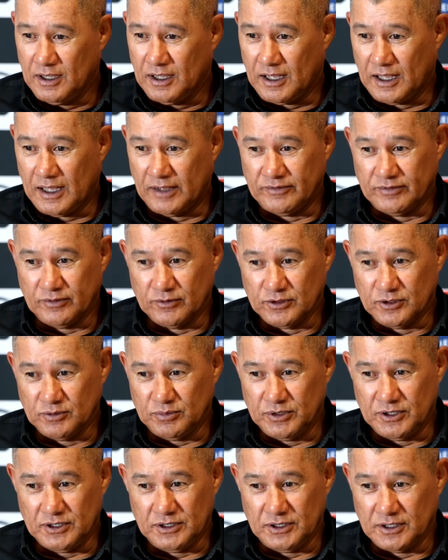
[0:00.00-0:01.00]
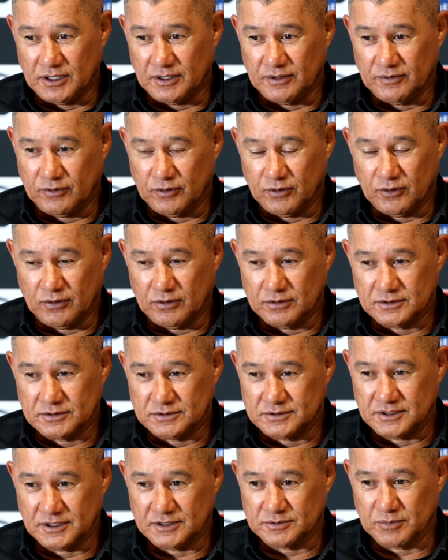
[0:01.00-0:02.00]
I've only been here for
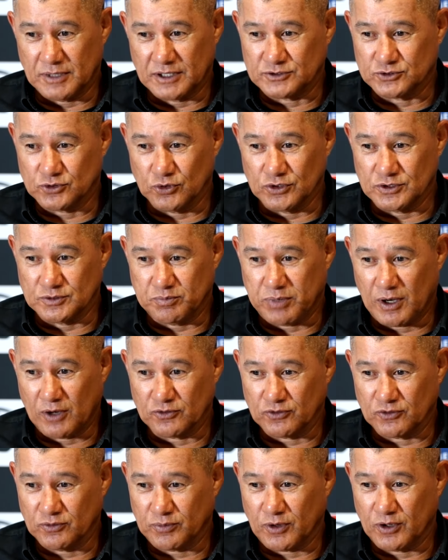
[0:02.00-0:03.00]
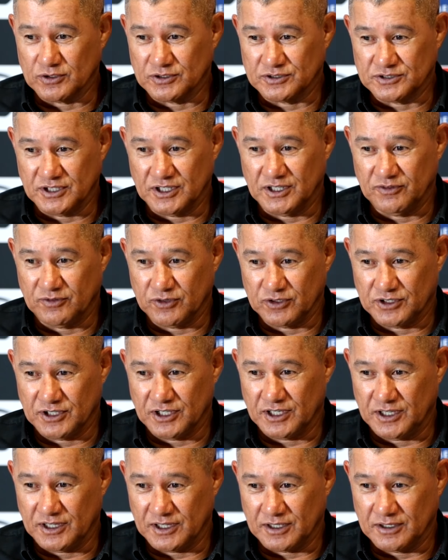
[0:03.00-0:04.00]
6 months, so it's pound for pound, it's tiki for
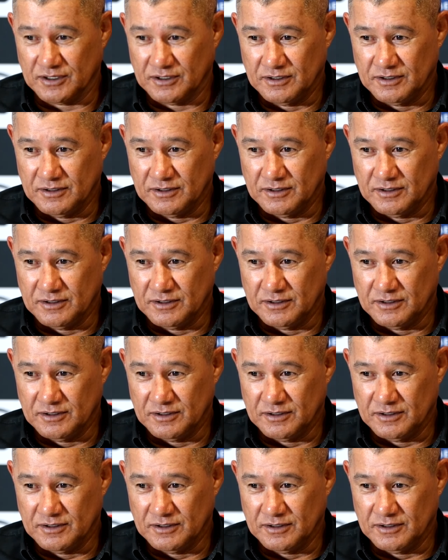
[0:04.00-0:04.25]
tiki then.